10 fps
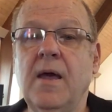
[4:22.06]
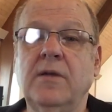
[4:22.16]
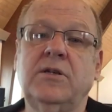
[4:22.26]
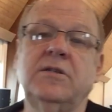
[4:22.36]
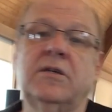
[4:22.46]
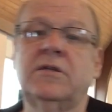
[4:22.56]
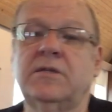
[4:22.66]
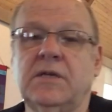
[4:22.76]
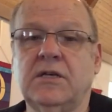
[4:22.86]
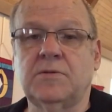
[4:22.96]

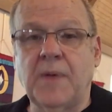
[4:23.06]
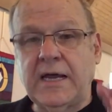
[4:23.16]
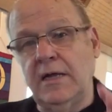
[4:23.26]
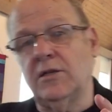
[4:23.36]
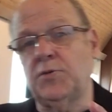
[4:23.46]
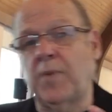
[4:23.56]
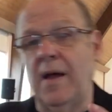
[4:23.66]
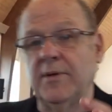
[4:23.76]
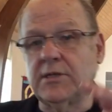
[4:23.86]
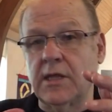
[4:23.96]
Jesus is making this
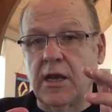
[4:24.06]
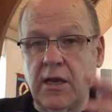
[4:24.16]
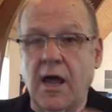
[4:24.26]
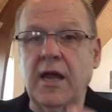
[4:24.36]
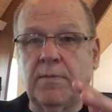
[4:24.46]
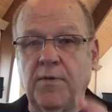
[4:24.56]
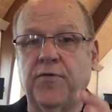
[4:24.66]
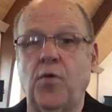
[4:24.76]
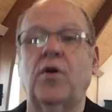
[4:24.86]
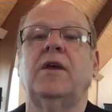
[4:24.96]
promise on the night
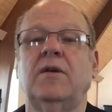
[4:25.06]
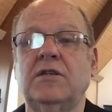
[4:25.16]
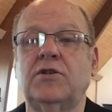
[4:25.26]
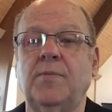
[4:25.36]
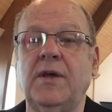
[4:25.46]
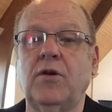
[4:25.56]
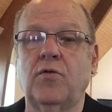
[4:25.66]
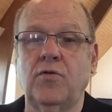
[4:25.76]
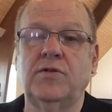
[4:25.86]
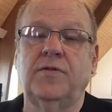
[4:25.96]
before he is to be
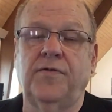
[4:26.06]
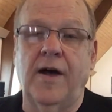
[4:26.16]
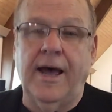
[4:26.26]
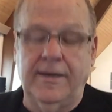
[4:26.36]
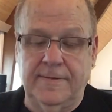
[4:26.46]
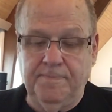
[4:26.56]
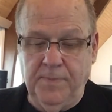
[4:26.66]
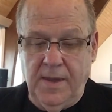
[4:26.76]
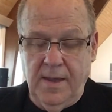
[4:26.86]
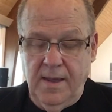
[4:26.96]
crucified.
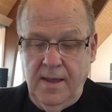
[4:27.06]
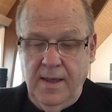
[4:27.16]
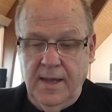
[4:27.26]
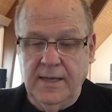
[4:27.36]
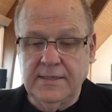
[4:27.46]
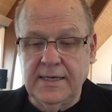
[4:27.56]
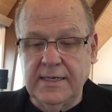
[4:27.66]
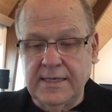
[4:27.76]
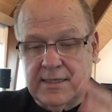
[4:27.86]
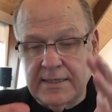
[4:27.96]
He's
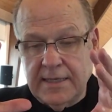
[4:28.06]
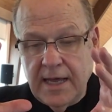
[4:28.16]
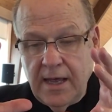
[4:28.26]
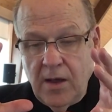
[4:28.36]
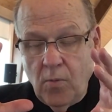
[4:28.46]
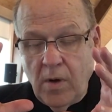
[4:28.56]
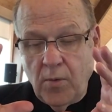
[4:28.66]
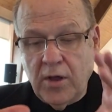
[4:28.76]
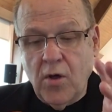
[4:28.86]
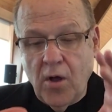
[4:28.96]
in this, what
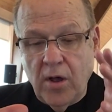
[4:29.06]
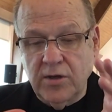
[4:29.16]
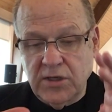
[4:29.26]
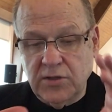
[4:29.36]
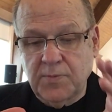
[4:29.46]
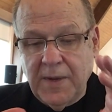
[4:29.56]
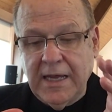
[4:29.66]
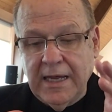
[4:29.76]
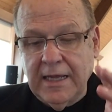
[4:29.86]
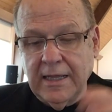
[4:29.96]
we call,
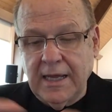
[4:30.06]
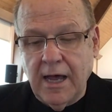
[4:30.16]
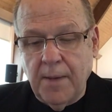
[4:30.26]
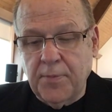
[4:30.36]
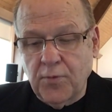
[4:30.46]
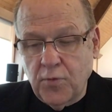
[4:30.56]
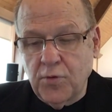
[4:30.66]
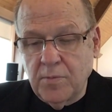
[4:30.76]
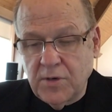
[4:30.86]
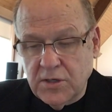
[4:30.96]
speaking in the upper
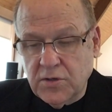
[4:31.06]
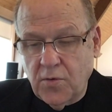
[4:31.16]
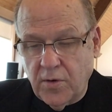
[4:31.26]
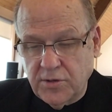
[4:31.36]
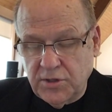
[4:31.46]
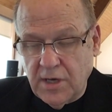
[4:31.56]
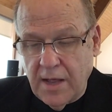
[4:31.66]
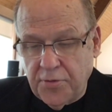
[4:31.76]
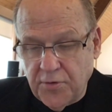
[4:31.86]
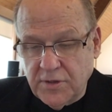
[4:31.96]
room discourse,
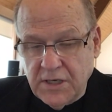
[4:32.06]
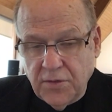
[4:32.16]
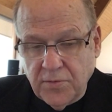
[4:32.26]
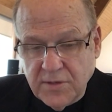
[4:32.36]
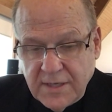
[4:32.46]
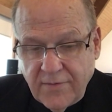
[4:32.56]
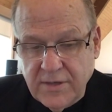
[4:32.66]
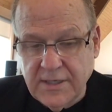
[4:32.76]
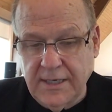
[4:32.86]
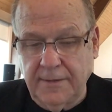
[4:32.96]
John 13 through
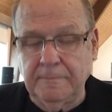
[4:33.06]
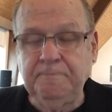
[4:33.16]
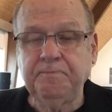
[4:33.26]
17.